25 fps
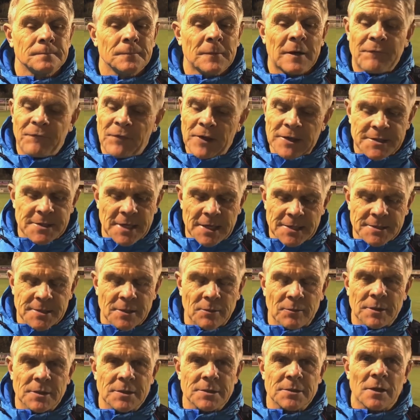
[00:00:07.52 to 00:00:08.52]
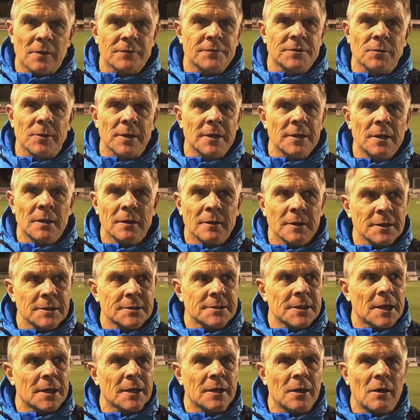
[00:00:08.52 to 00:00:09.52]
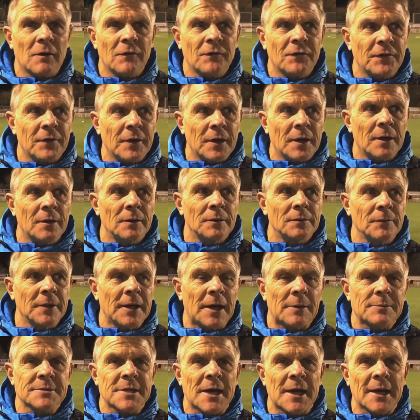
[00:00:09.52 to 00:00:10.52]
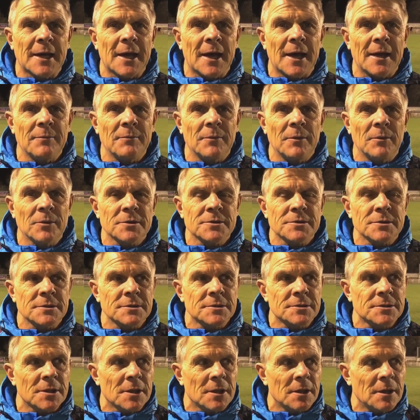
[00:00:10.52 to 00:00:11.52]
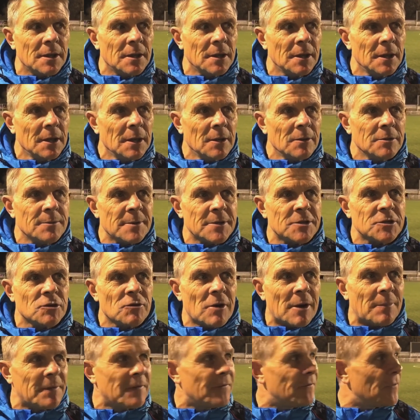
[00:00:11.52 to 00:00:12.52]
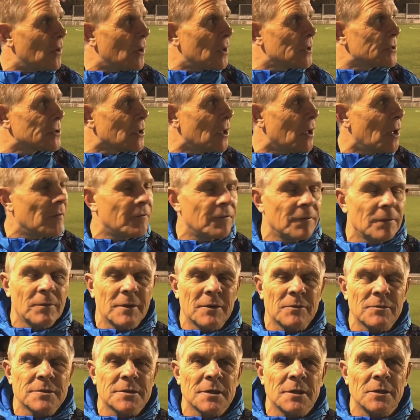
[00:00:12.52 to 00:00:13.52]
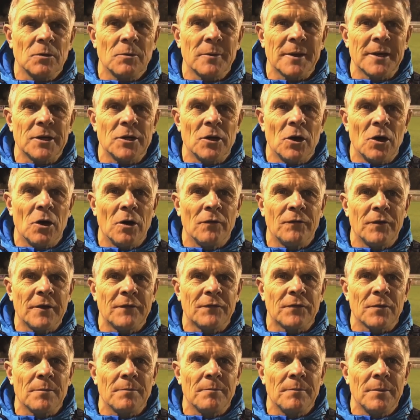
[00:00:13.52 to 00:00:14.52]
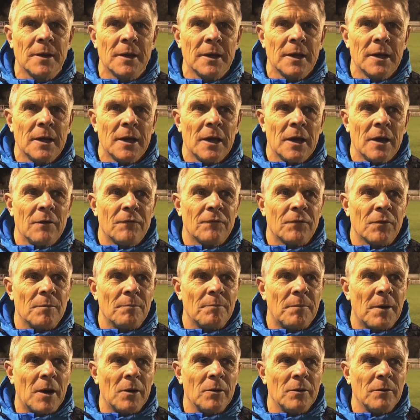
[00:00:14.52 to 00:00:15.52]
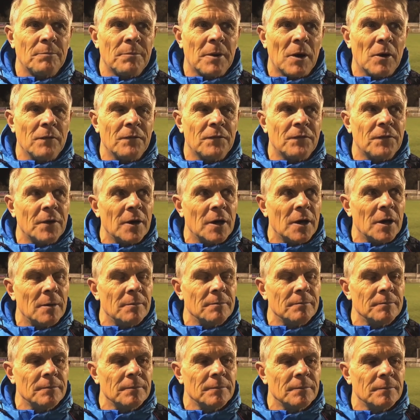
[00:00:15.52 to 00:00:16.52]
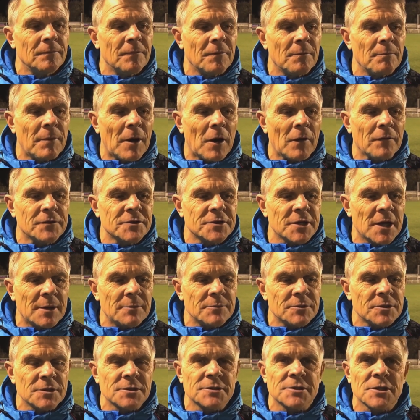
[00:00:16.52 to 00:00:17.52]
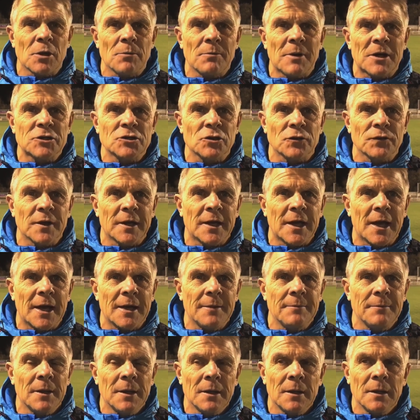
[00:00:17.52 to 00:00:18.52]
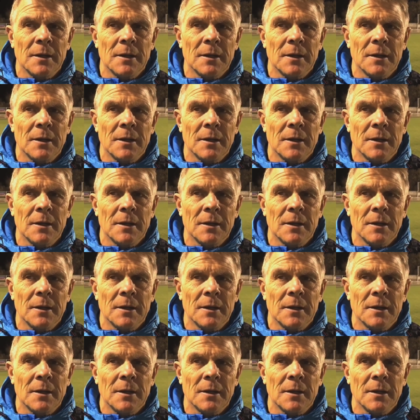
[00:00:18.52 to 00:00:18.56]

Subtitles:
Yeah, fantastic. We deserve to win. I think second half we upped our game. It was a bit scrappy first half. It was a little bit nervy from both teams. There's so much on the game.